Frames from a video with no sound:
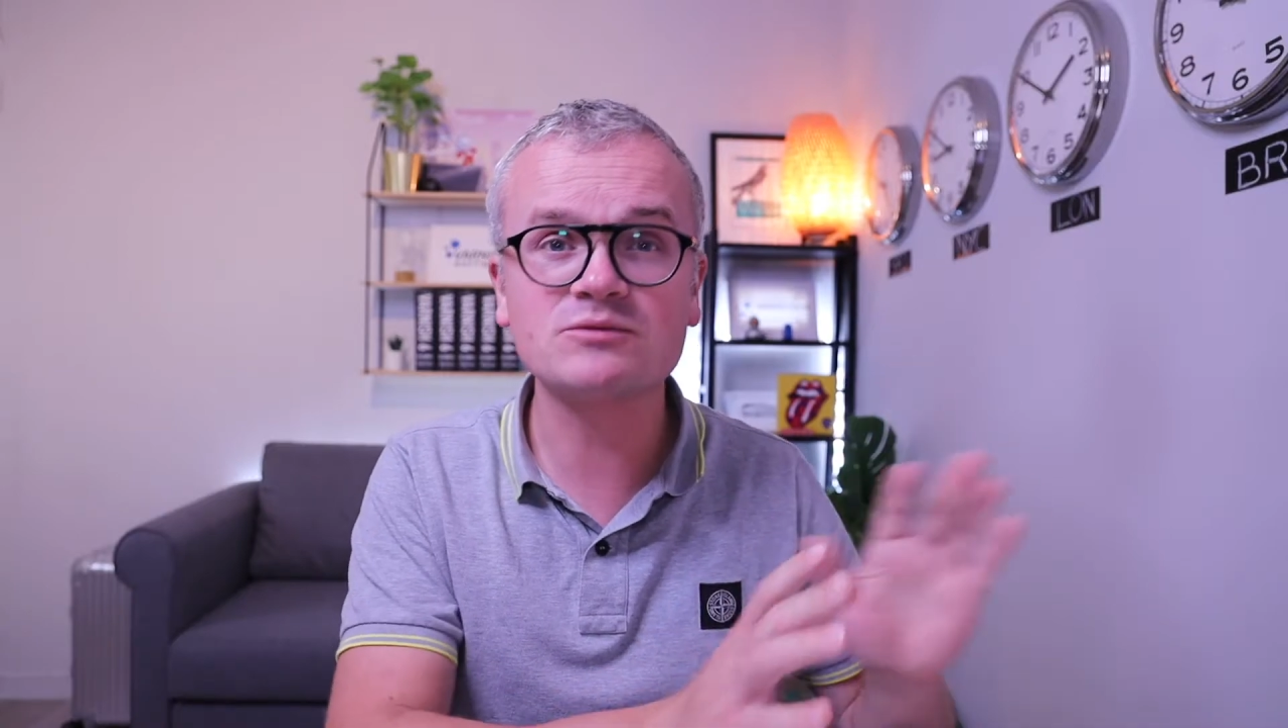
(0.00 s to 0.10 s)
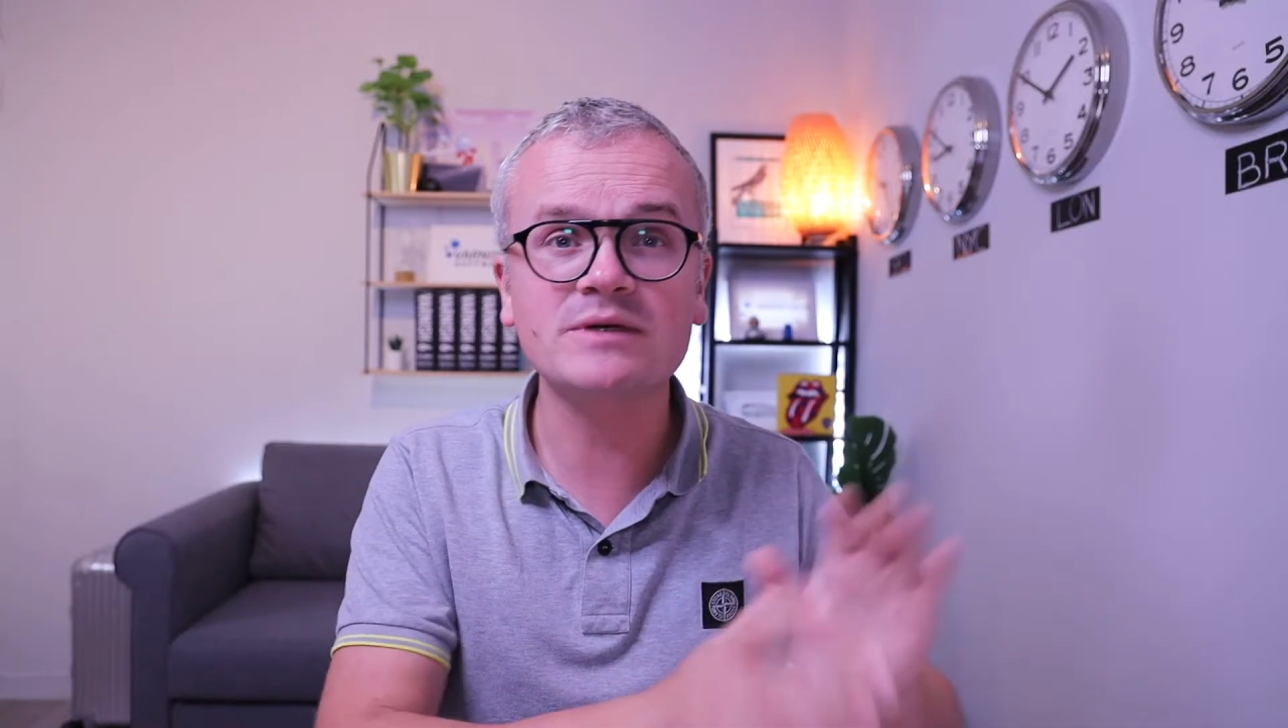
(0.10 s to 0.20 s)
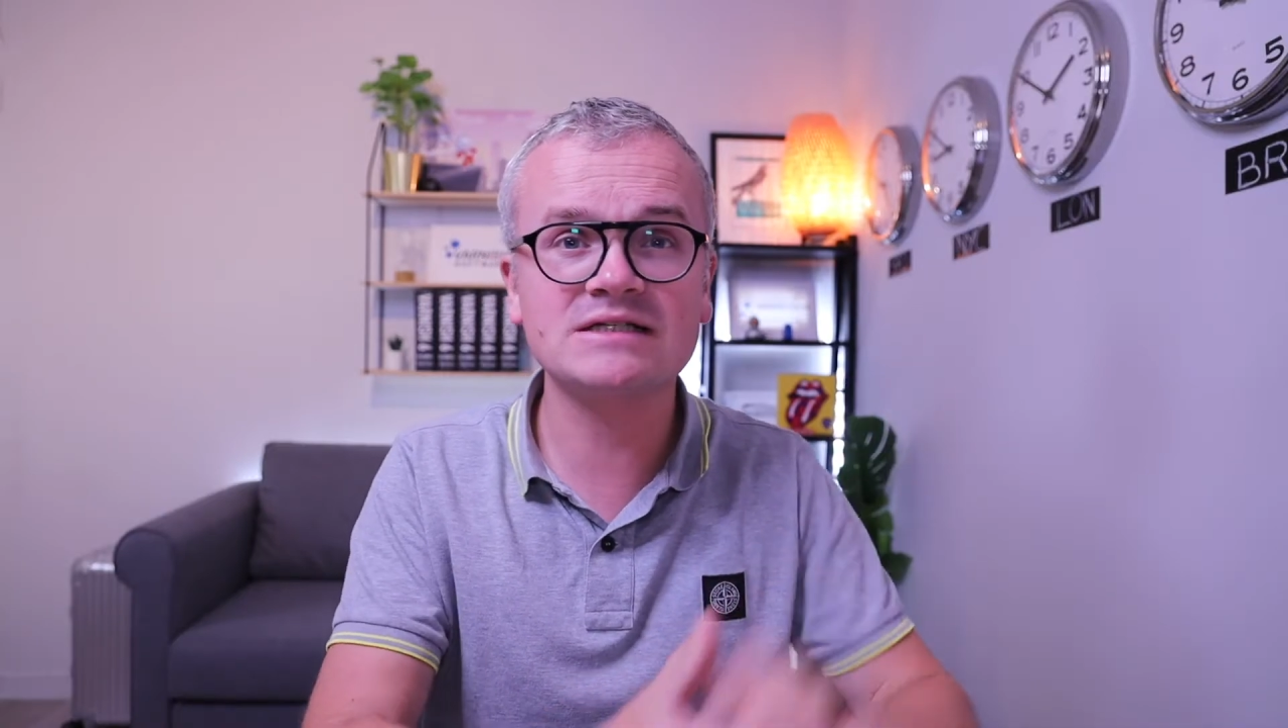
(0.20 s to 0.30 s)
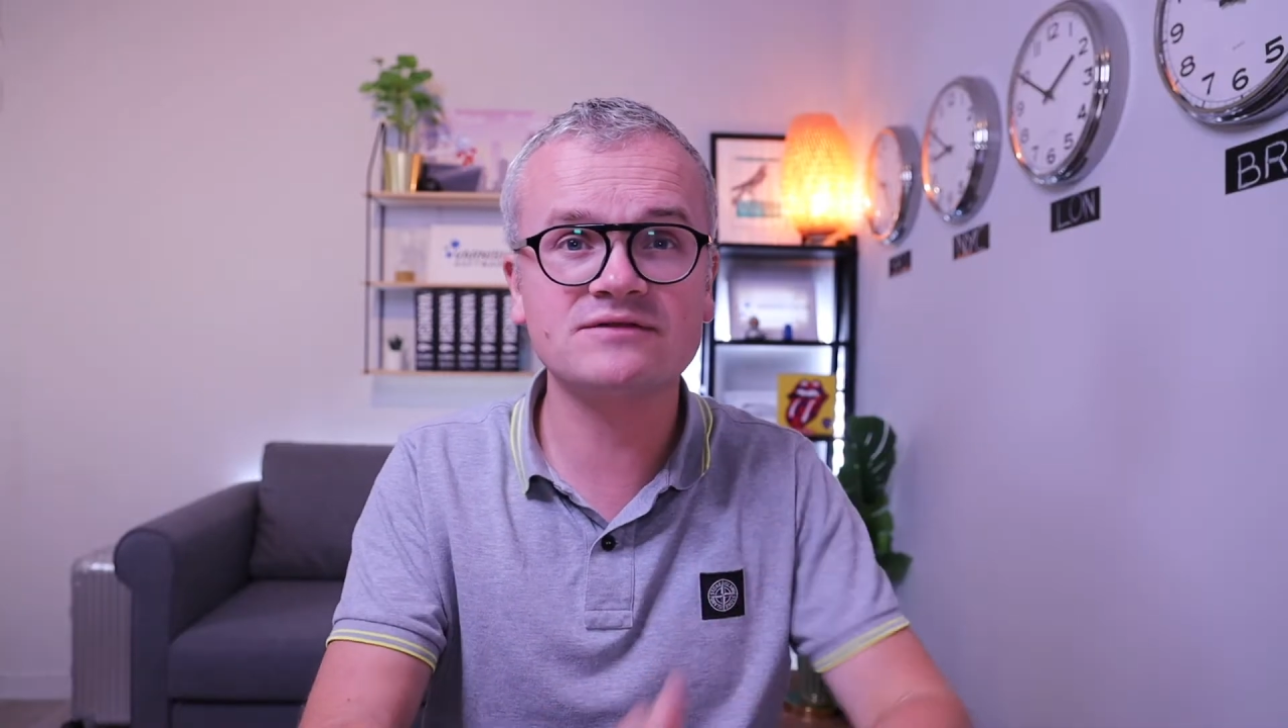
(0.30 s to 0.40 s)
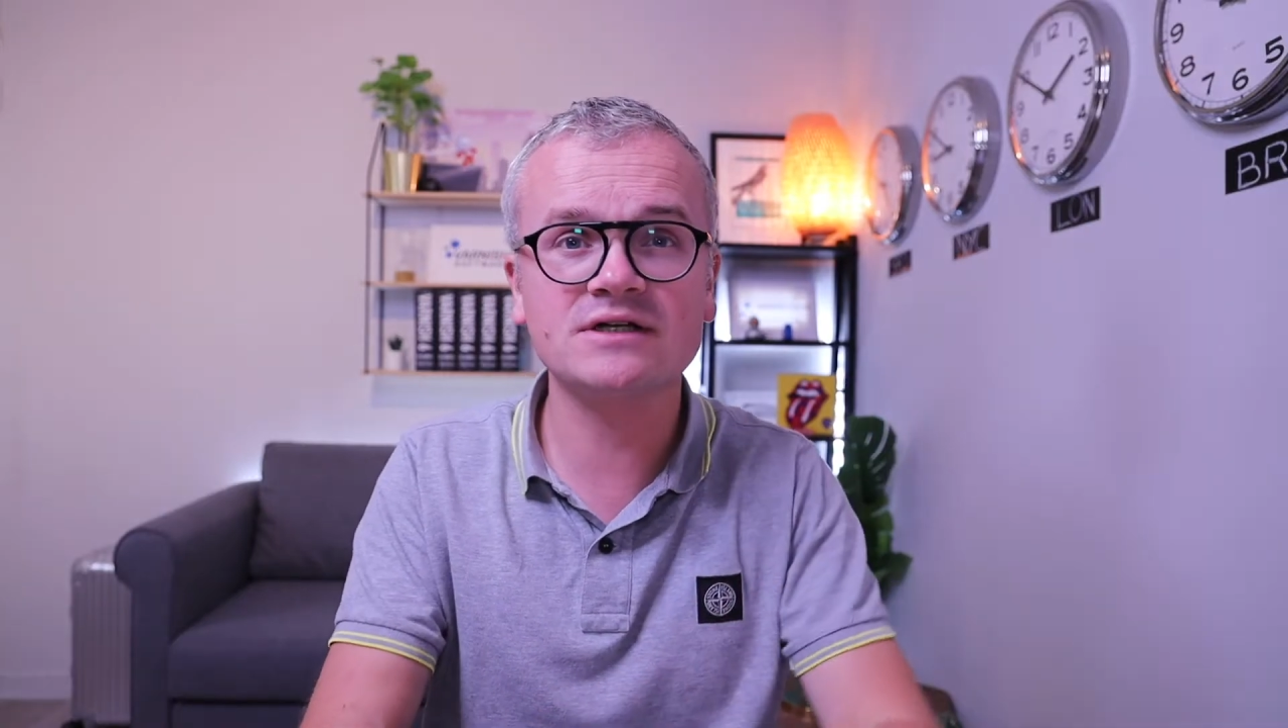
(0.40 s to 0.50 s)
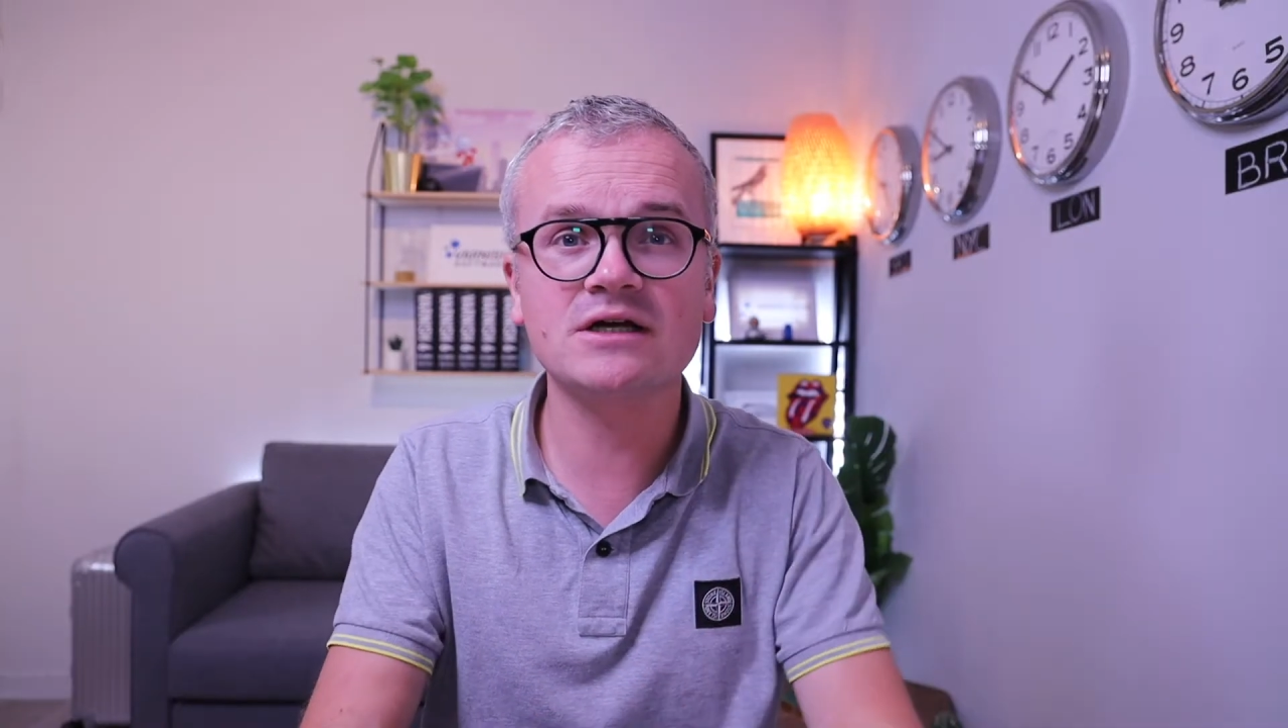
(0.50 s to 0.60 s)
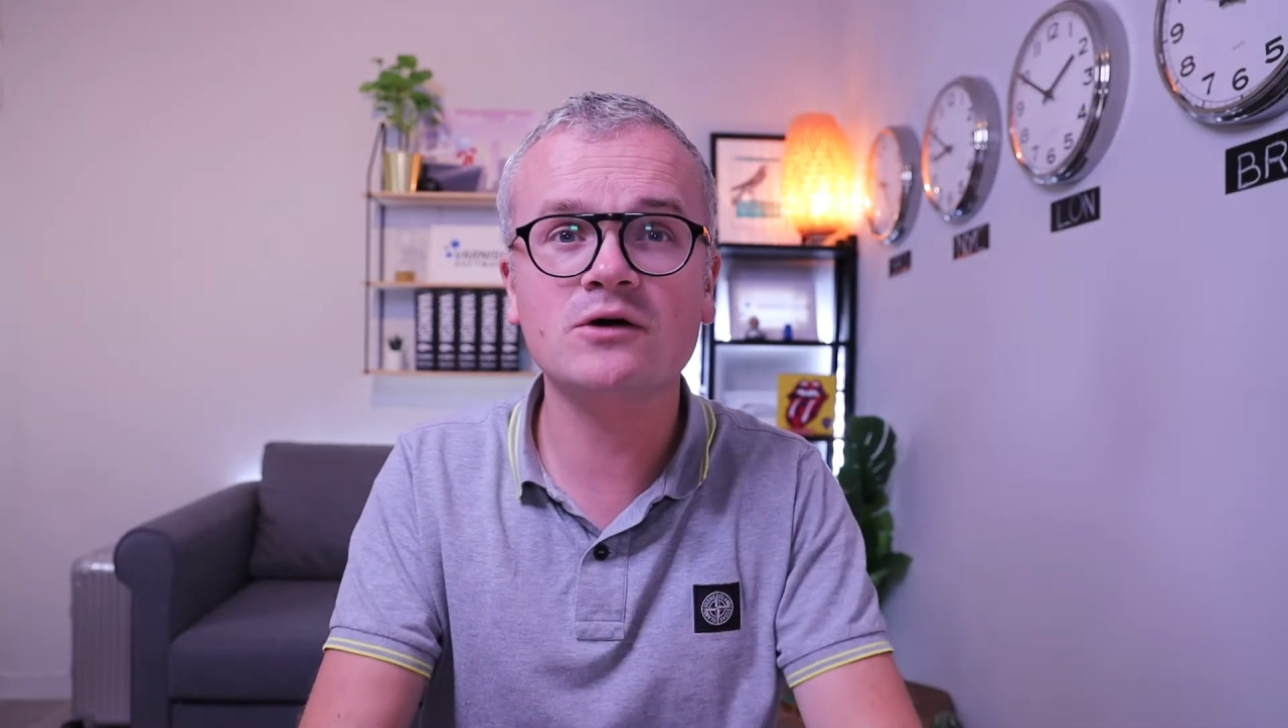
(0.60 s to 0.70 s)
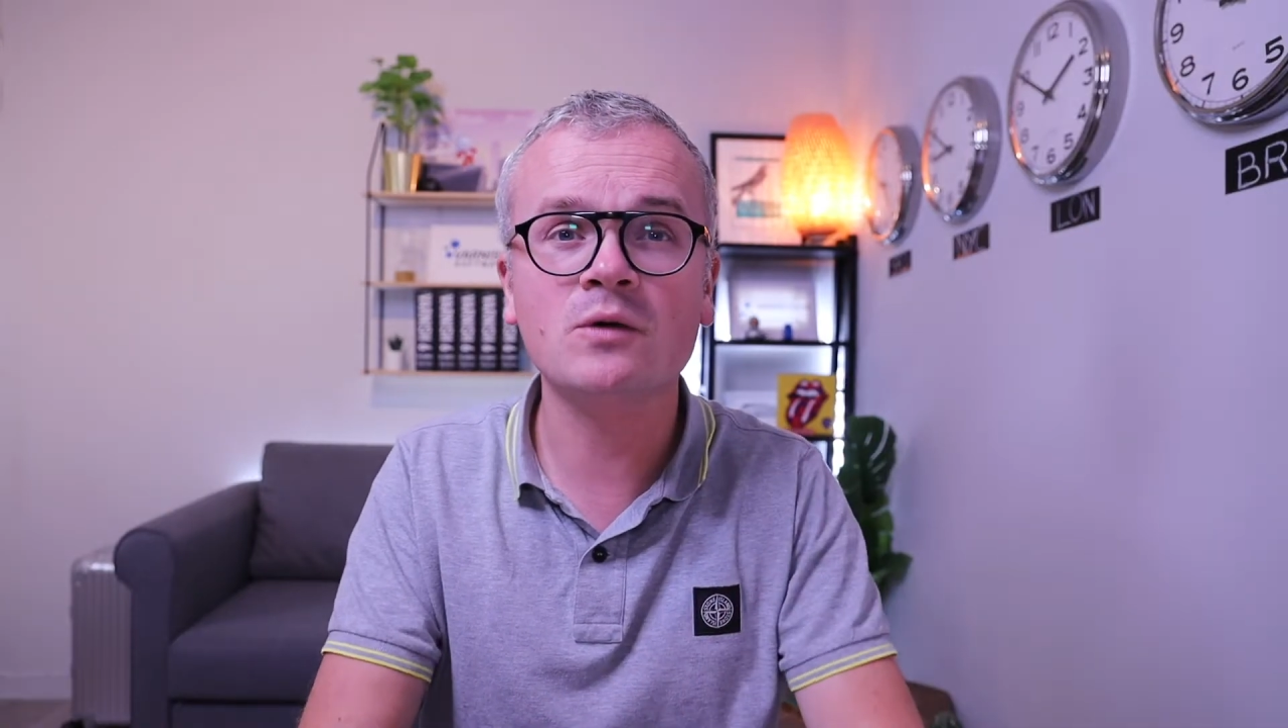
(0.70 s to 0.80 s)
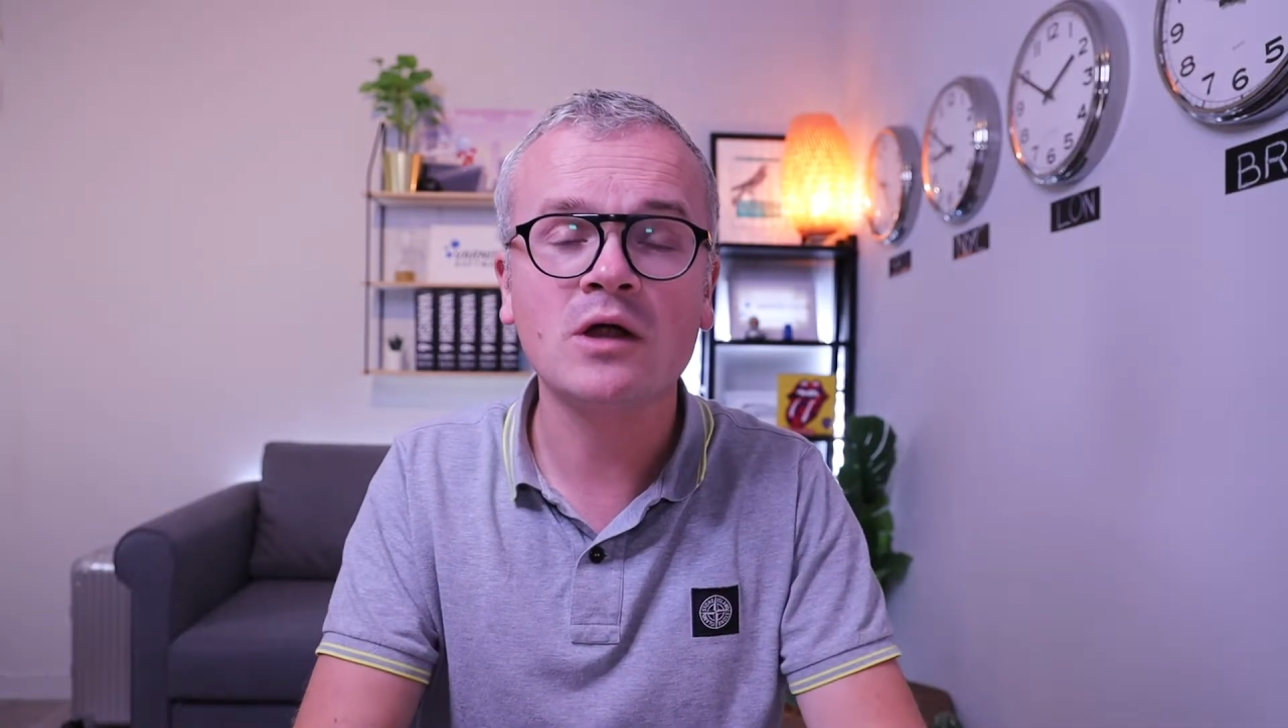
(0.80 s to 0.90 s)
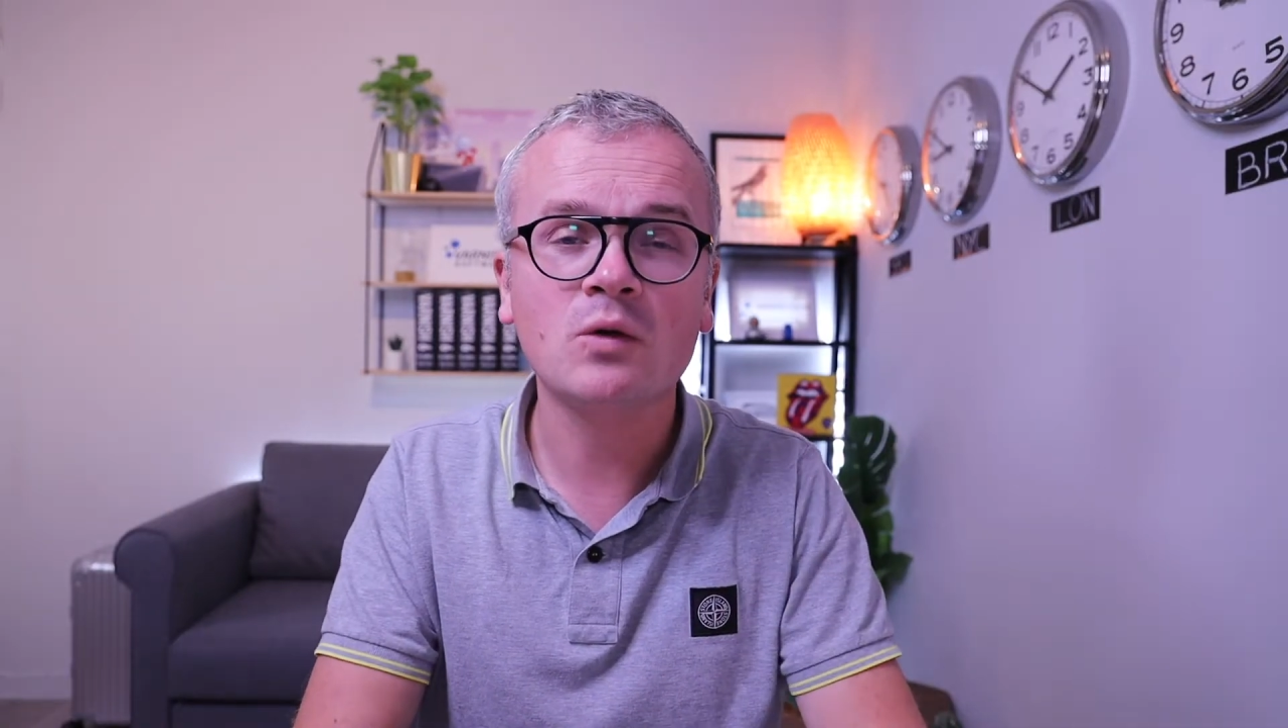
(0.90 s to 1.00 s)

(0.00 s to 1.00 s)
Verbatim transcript: week's video,